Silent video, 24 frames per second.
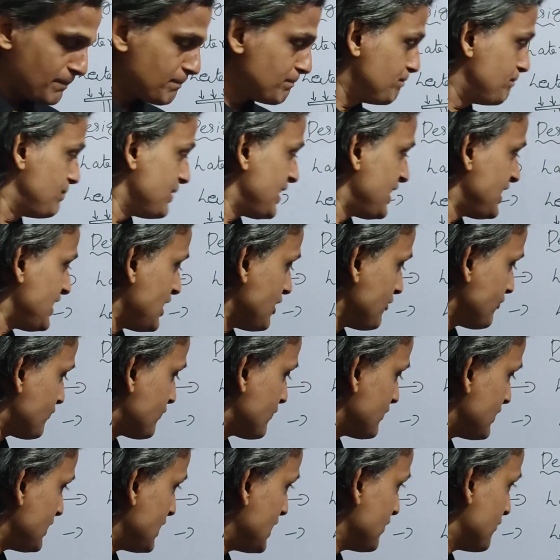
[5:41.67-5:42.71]
BF
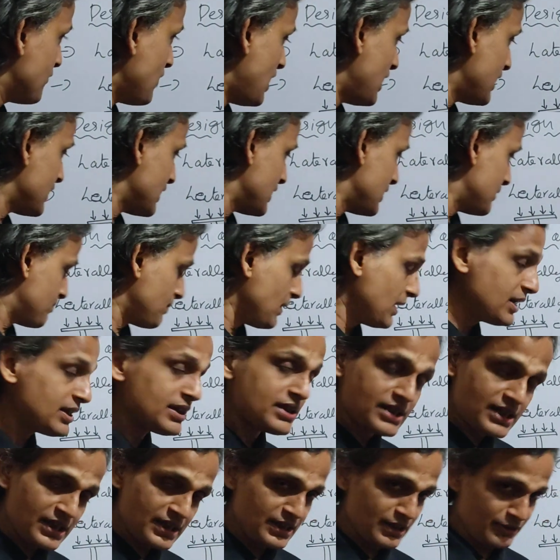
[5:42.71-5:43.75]
divided by
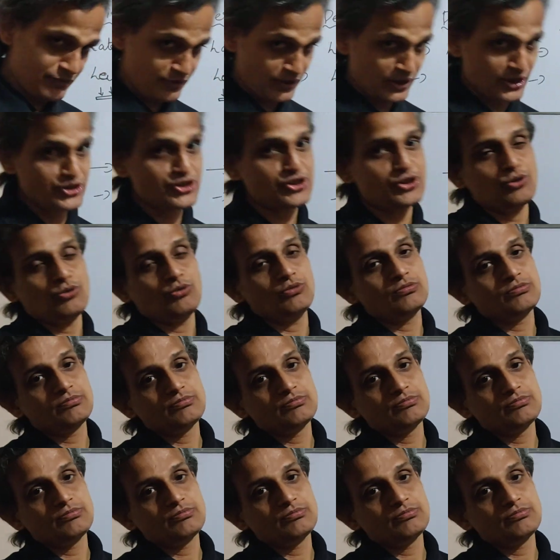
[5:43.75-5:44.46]
TF ratio,